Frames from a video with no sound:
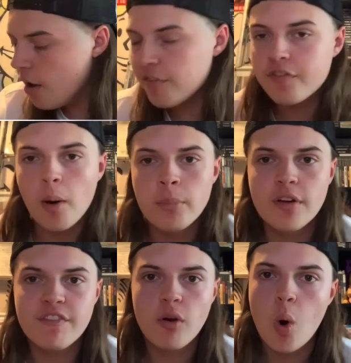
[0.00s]
from the
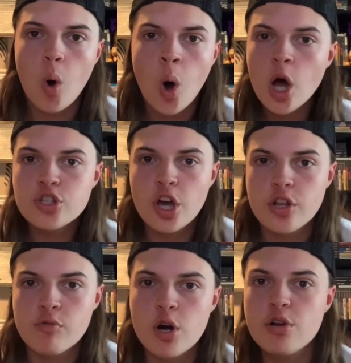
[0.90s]
floor to
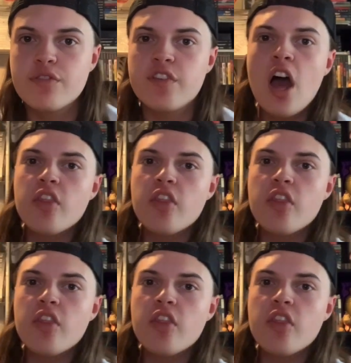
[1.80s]
the roof,